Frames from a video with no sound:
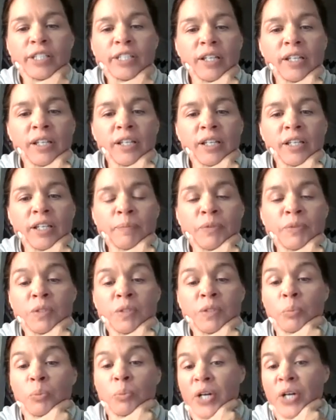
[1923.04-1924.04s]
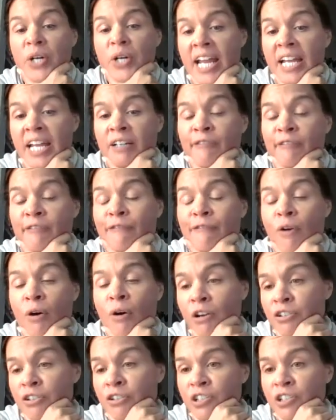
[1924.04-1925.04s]
tips, brain
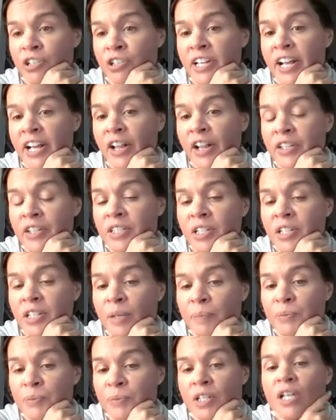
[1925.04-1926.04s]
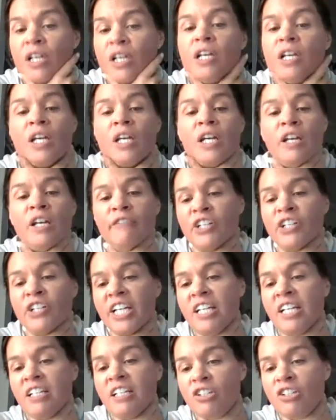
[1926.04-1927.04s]
function, healthy tips, if you're
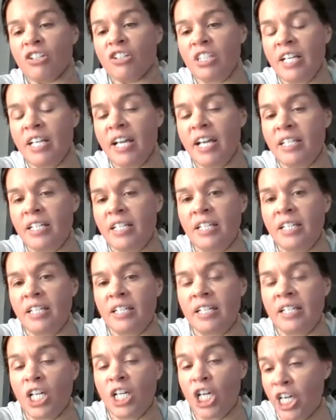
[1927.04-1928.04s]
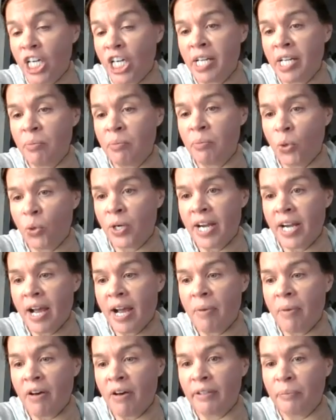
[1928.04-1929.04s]
interested in learning more
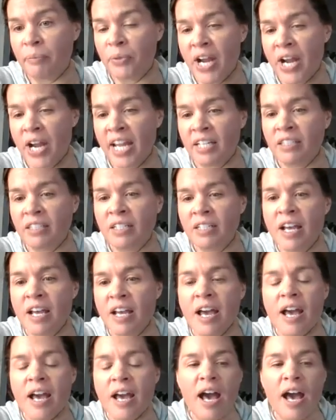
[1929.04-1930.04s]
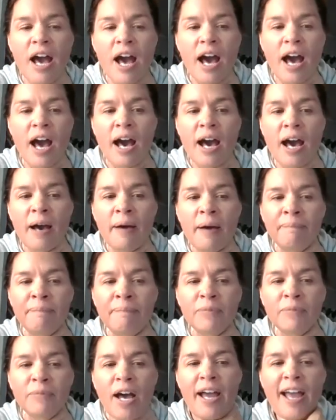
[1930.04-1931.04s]
about the brain.
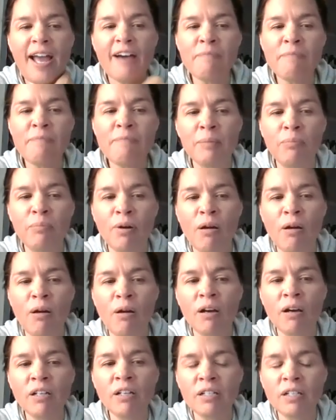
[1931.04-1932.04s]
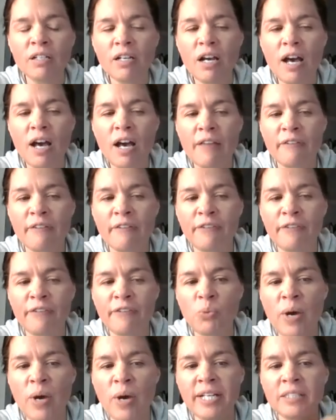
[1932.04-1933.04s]
I have my blog. The
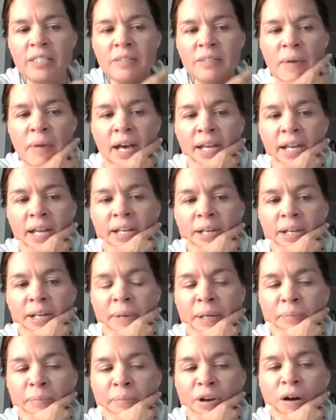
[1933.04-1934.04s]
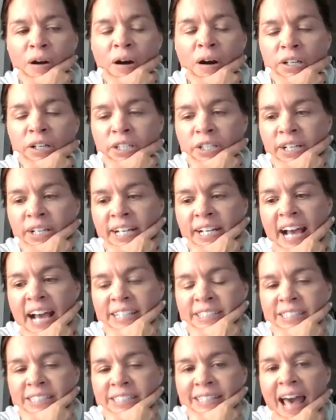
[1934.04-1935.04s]
first one is my blog. You can
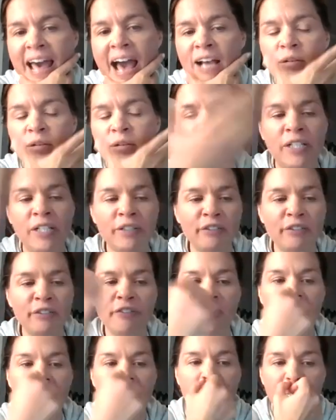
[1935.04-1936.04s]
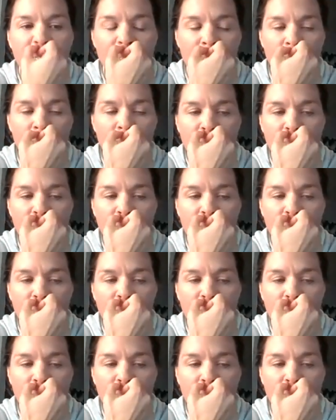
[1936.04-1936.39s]
access that completely free